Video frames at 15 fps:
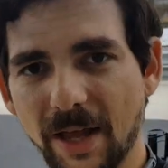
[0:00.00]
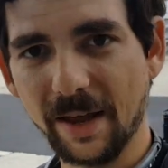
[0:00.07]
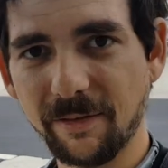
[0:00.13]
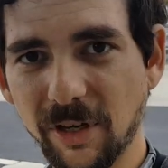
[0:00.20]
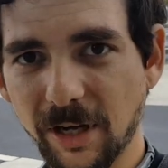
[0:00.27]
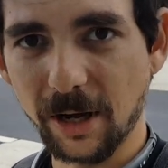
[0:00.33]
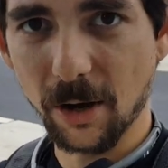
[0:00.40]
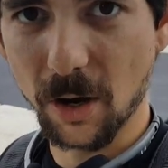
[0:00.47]
have
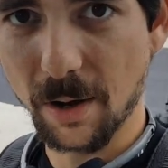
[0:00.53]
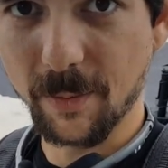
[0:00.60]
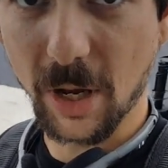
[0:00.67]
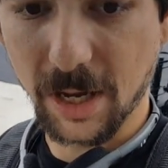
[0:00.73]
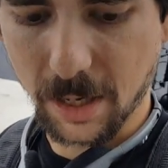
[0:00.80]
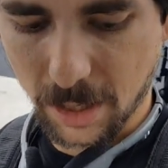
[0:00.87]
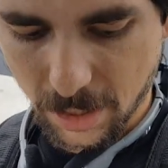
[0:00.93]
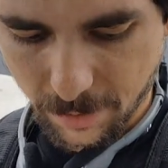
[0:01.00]
it here on
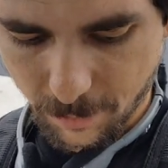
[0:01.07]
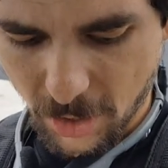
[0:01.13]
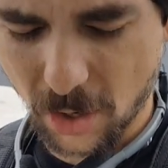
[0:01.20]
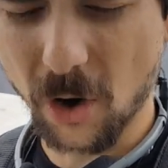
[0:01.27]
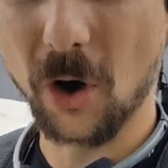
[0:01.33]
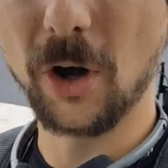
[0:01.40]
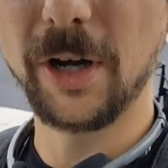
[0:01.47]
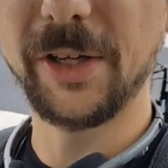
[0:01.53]
my
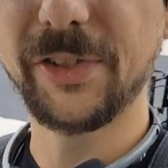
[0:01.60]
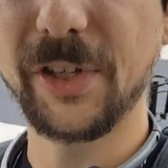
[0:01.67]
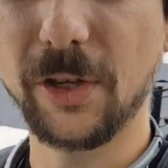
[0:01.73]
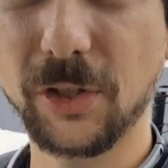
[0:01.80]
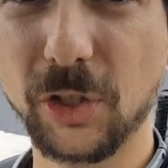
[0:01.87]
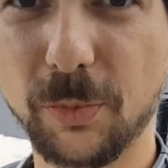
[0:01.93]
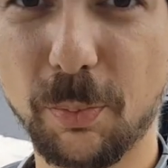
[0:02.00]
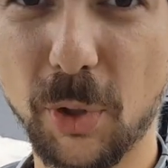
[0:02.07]
harness.
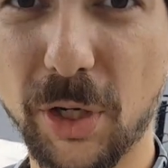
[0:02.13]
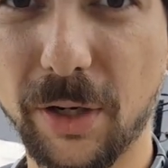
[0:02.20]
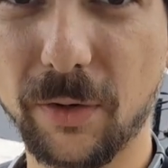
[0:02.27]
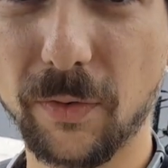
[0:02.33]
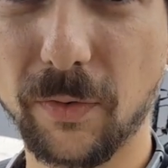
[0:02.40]
I'll just put it